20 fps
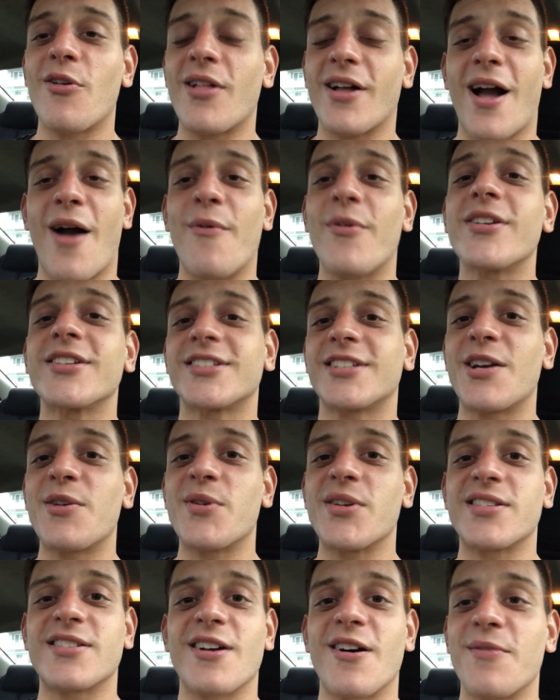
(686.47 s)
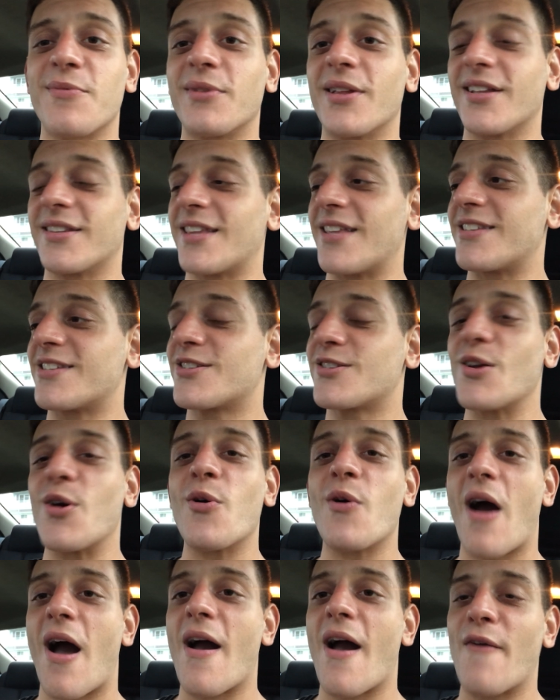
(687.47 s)
Like I want to say what's up. Like that's
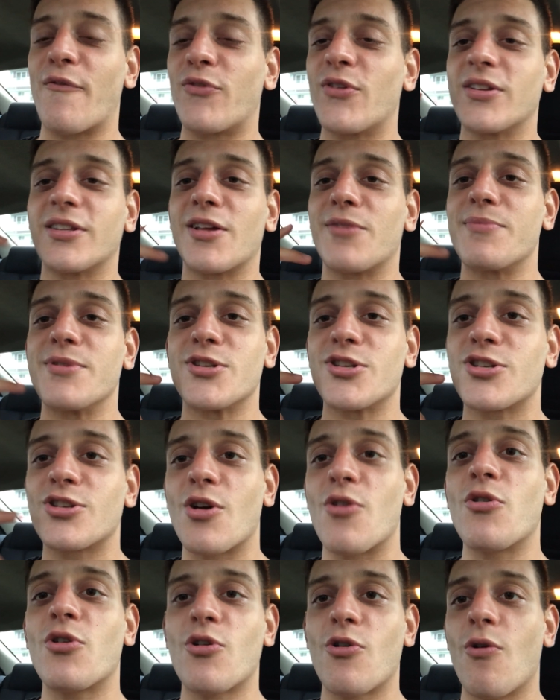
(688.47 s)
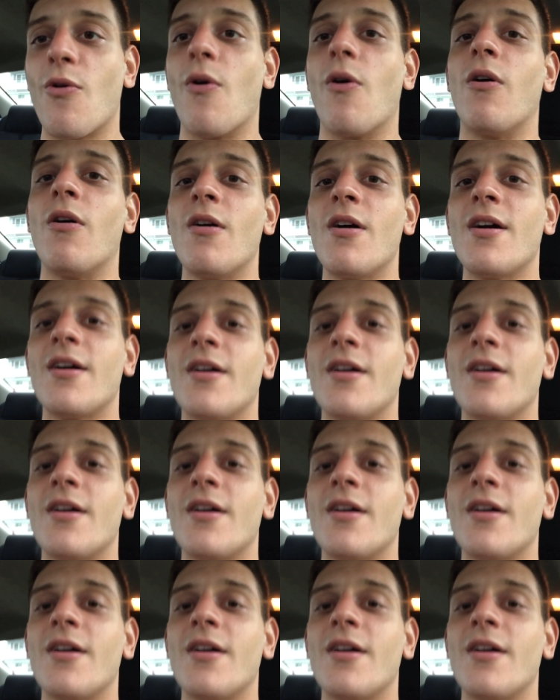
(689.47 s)
so, I feel like that'd be so cool